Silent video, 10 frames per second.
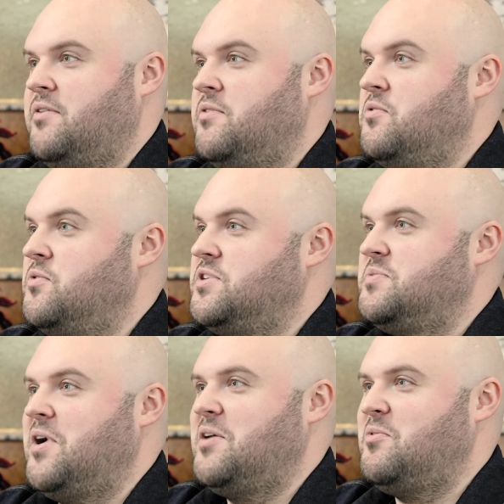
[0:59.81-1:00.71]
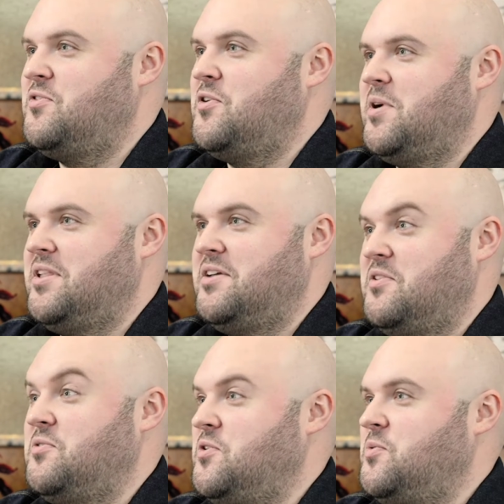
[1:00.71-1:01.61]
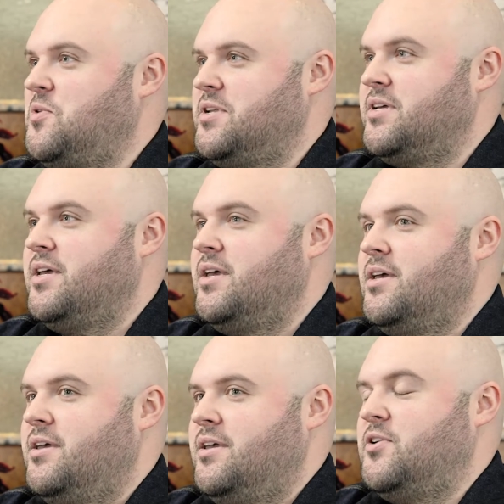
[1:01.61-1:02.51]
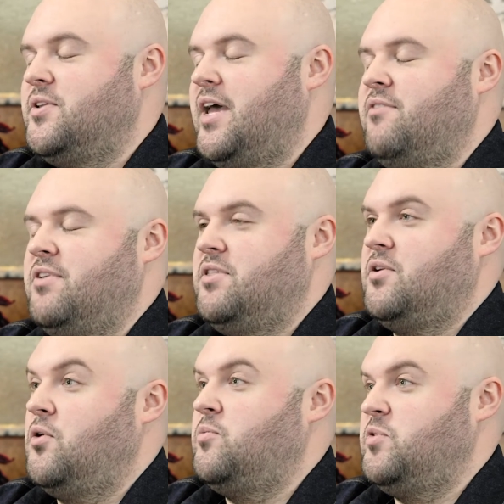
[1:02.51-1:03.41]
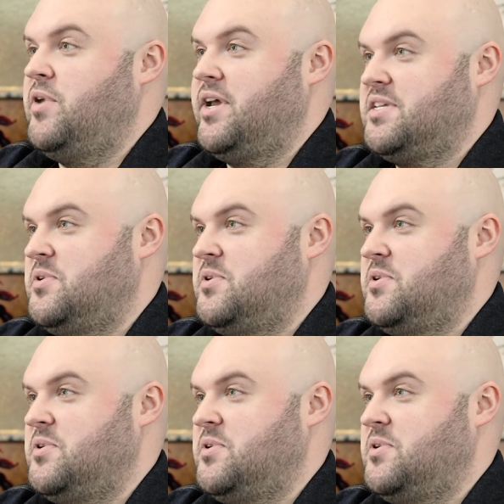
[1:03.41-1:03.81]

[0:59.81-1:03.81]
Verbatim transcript: I've never really smiled before in my life. I really wanna, you know, not have anything hold me back,